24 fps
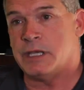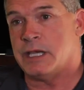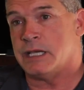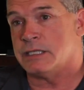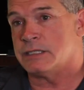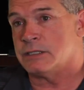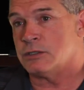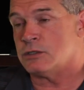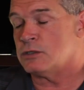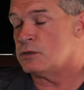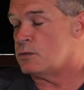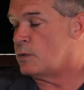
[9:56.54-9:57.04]

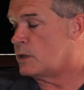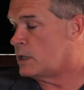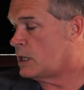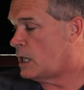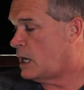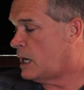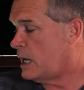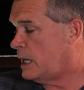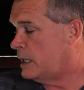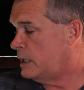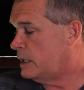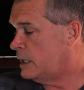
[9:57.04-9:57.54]
Essex, one of the
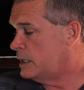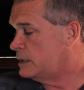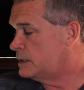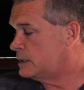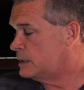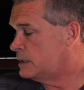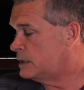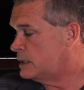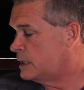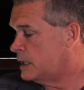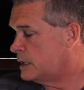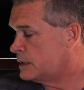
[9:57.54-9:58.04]
highlights
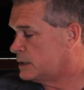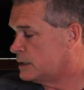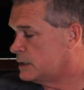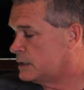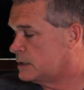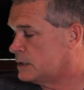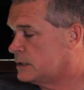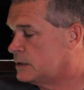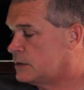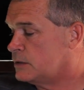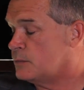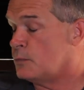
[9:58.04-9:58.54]
on the
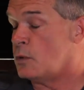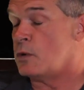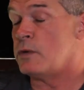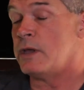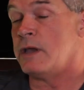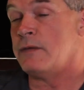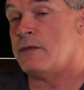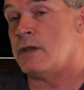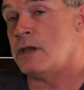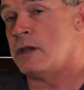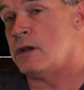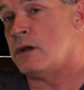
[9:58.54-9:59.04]
Essex is you both
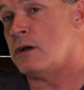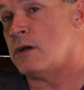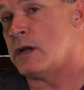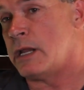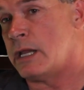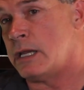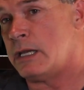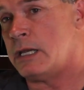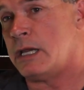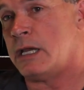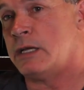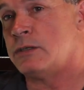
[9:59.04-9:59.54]
have air
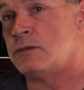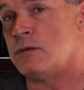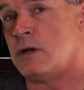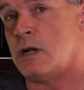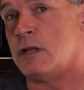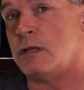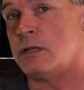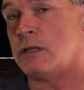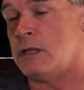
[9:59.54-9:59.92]
and hydraulic